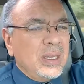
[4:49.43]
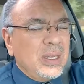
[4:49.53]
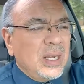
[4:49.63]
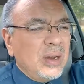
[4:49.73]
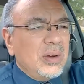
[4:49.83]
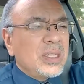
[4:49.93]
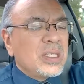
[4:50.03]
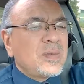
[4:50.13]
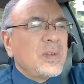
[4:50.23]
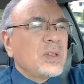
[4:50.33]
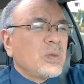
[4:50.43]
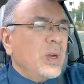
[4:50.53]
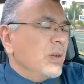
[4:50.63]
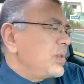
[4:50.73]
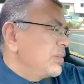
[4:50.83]
You know, it just feels
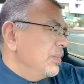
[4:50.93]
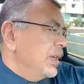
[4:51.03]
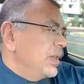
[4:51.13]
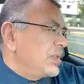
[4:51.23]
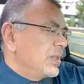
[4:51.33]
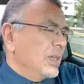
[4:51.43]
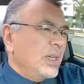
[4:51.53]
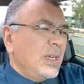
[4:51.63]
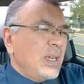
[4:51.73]
weird to me to